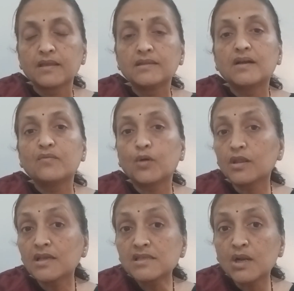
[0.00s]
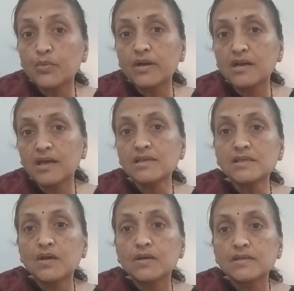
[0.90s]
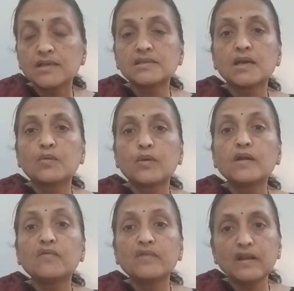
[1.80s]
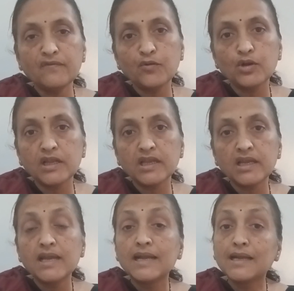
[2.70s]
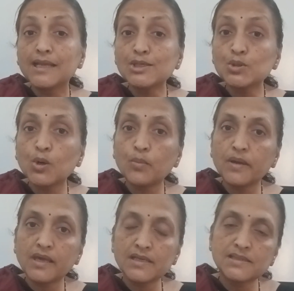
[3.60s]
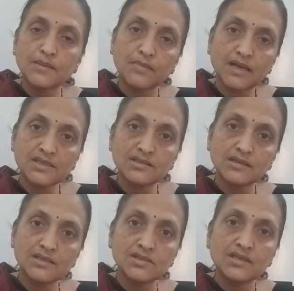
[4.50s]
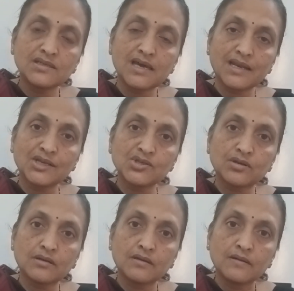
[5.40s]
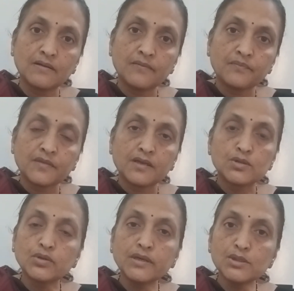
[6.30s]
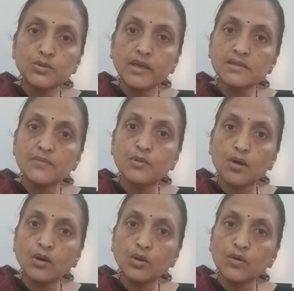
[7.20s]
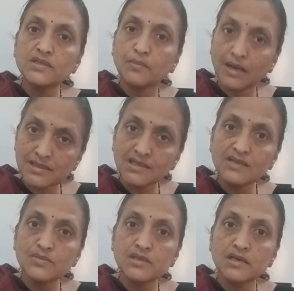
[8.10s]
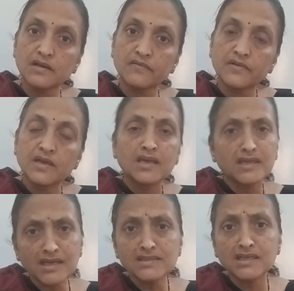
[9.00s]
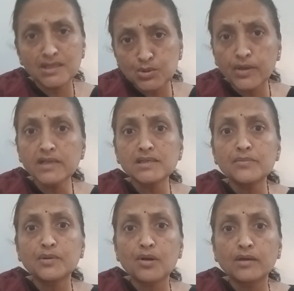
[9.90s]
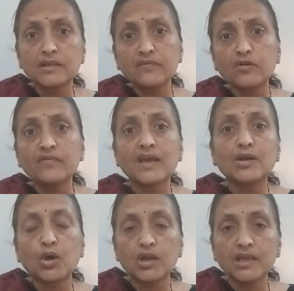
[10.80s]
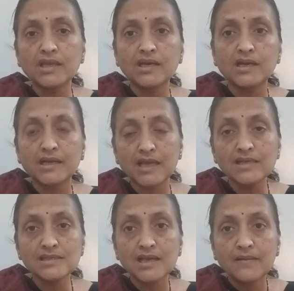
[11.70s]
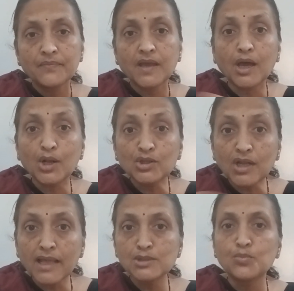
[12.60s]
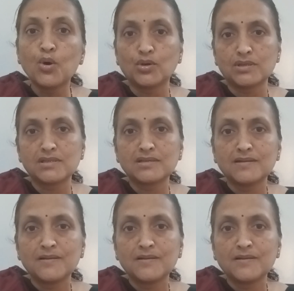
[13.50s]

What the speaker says: what the servant does, the servant willfully disobeys the master's direction. So he is doing some wrong towards the master himself. Yes, he is doing some wrong. Therefore, we are calling here it as unauthorized modes.